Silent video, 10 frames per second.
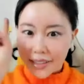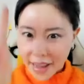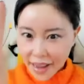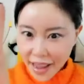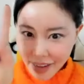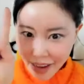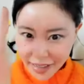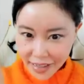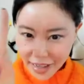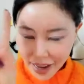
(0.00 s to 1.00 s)
Second
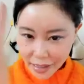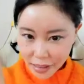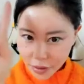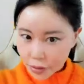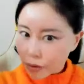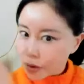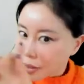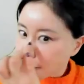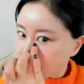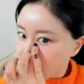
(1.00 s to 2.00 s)
exercise to
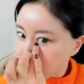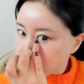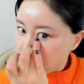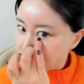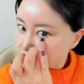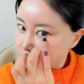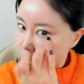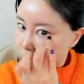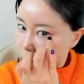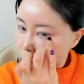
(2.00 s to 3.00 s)
lift up,
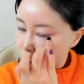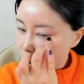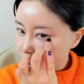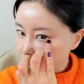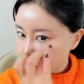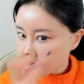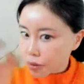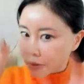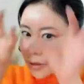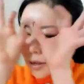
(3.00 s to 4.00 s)
activate the lower eyelid
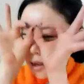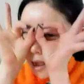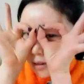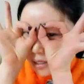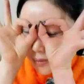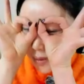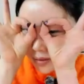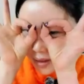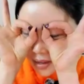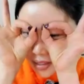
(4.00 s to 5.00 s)
to
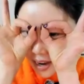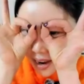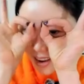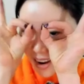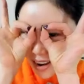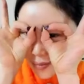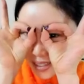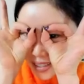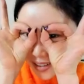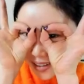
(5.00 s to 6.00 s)
activate the entire eye
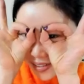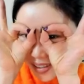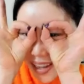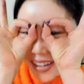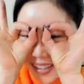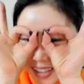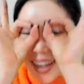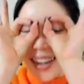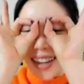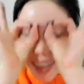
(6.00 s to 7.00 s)
muscle
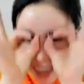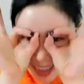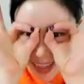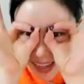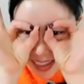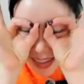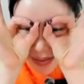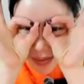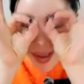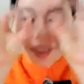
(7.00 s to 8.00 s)
is
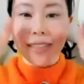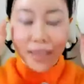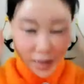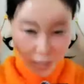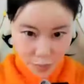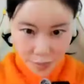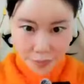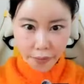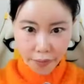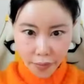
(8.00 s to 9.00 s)
this one.
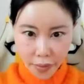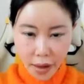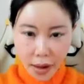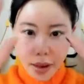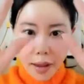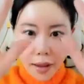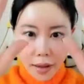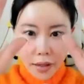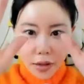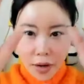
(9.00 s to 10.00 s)

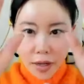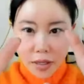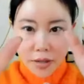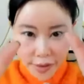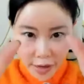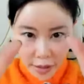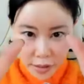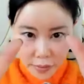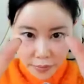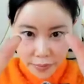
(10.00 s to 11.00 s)
You're gonna use
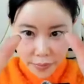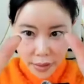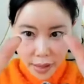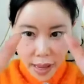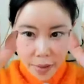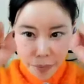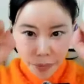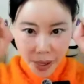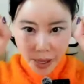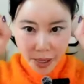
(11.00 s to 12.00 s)
fingers and
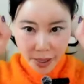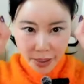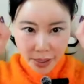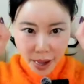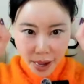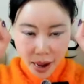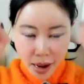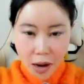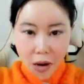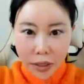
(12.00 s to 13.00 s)
pinkies
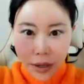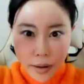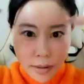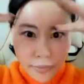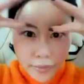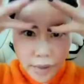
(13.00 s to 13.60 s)
are on your